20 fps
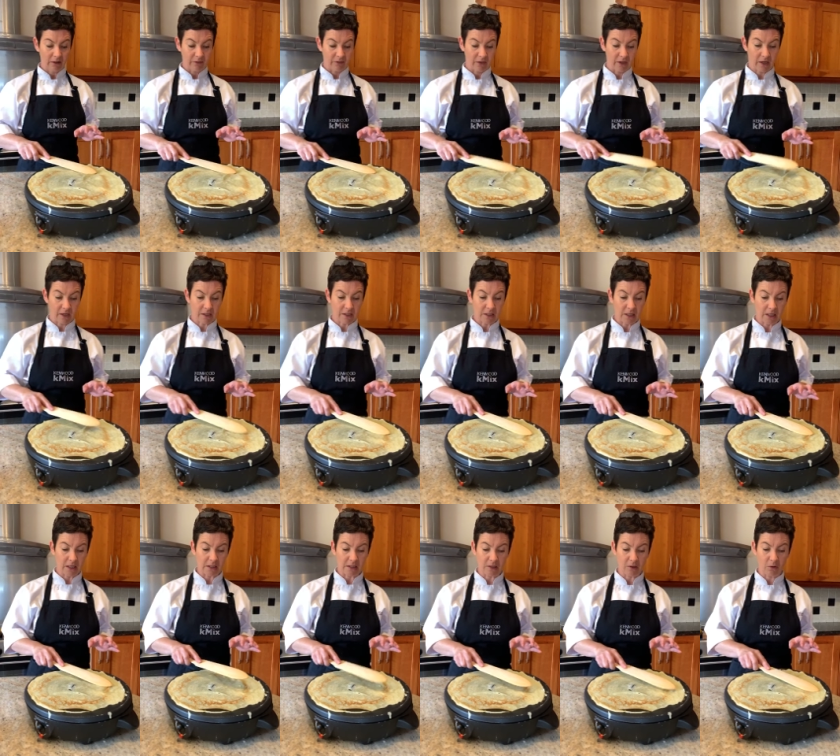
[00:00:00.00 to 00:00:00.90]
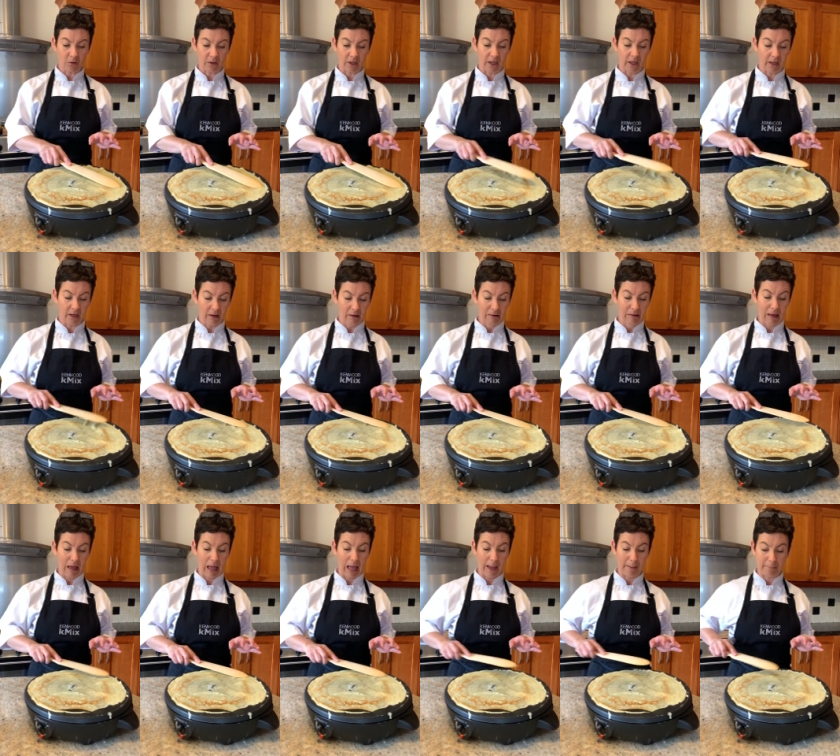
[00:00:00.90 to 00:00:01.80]
That is looking
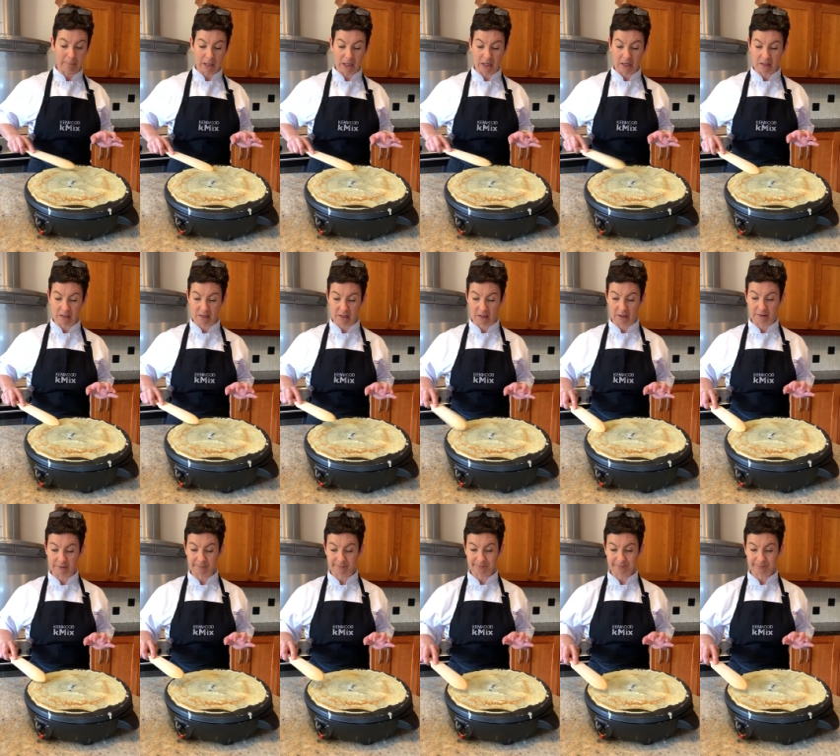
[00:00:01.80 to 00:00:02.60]
amazing.